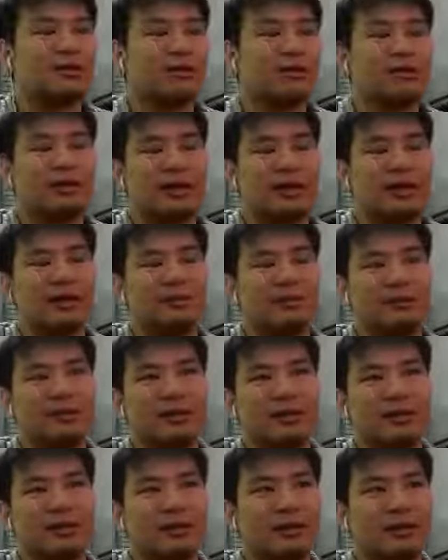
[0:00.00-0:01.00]

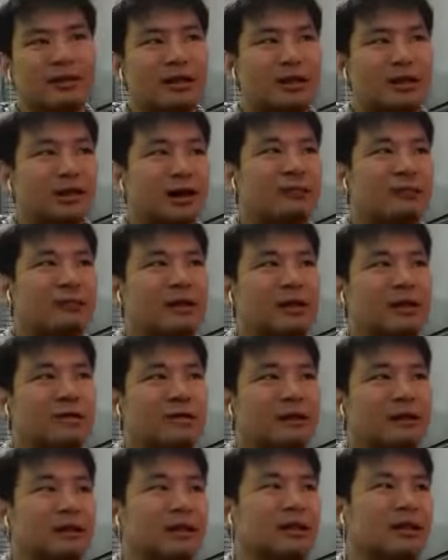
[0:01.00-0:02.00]
there are Malay
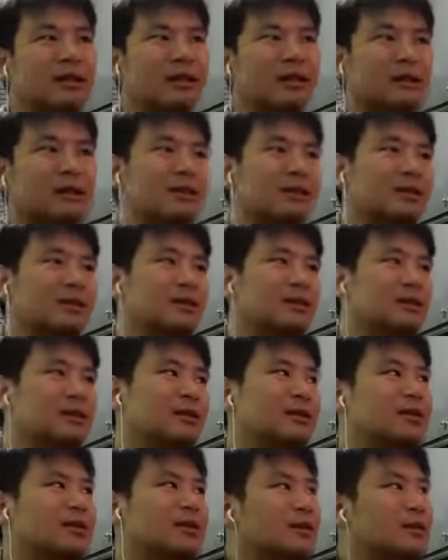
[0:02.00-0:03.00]
speaking, and
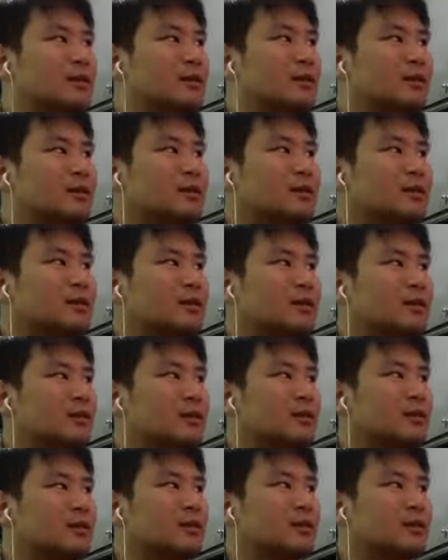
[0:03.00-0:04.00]

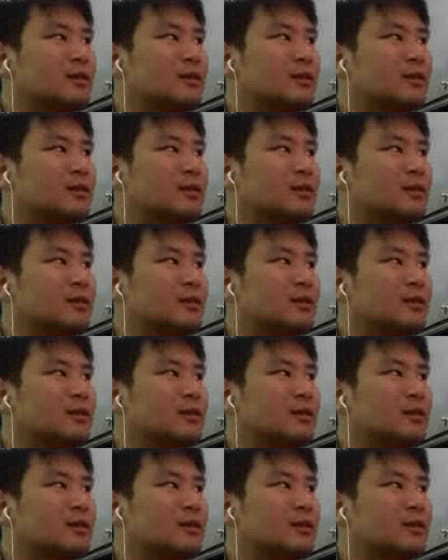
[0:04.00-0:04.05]
uh,